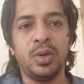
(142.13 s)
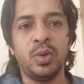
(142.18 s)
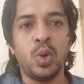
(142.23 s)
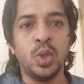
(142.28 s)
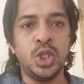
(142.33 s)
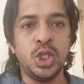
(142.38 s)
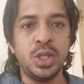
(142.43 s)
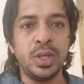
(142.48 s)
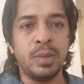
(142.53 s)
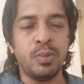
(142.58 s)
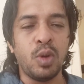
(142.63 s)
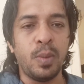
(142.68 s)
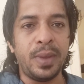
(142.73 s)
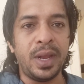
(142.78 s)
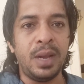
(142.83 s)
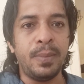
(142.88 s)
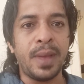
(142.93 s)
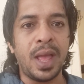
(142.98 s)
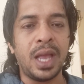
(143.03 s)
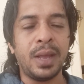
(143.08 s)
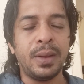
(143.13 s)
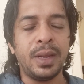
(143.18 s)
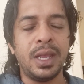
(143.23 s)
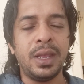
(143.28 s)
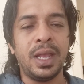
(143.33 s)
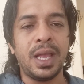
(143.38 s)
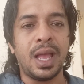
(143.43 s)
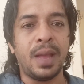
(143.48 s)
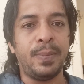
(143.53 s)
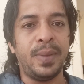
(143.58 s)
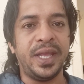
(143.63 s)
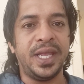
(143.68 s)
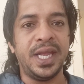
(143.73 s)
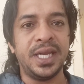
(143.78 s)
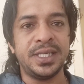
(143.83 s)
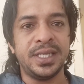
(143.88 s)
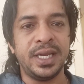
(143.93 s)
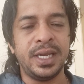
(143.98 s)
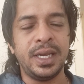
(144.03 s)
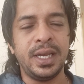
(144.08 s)
go to your mobile banking
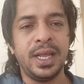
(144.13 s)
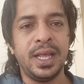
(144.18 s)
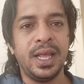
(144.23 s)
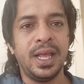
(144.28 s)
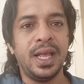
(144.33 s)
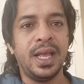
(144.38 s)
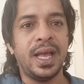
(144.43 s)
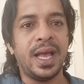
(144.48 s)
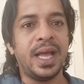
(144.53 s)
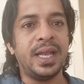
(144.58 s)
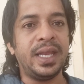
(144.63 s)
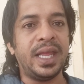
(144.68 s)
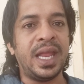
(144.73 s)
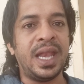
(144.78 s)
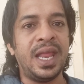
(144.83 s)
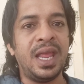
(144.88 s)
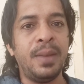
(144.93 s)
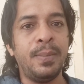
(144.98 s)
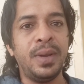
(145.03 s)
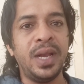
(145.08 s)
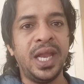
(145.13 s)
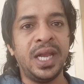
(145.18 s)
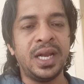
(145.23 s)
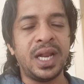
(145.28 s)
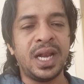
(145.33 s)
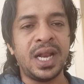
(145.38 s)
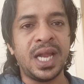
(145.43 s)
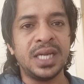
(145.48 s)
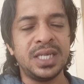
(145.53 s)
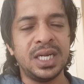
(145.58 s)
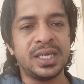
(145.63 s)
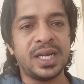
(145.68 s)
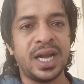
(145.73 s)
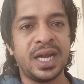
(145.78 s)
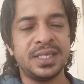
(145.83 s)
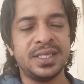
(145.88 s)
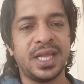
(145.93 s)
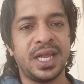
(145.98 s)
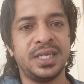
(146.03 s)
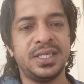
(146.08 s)
application and enable international
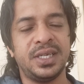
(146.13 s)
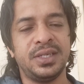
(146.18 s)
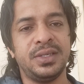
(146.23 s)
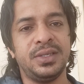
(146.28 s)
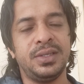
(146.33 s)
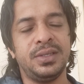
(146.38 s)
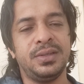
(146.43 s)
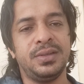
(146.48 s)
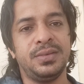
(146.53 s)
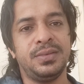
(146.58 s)
transactions.